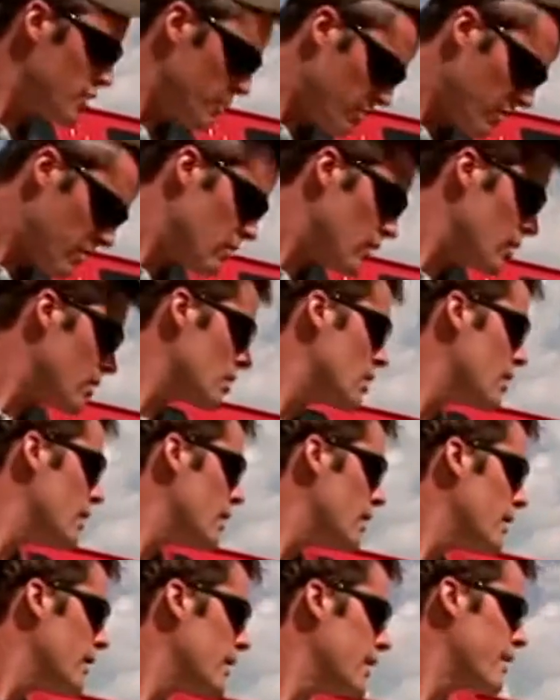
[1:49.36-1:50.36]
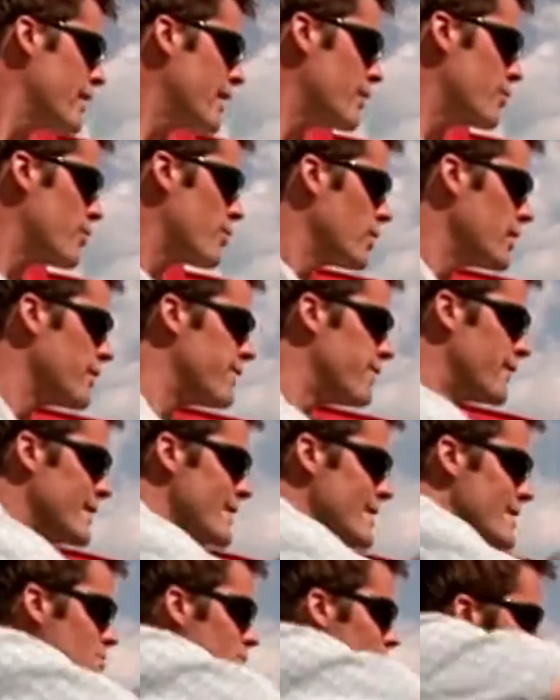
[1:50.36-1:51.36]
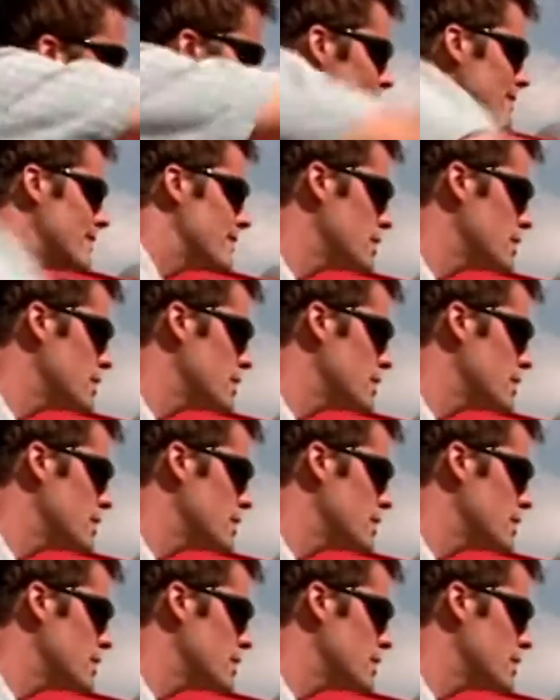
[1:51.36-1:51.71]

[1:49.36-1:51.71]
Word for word: You... Yeah, that's really funny. You know what?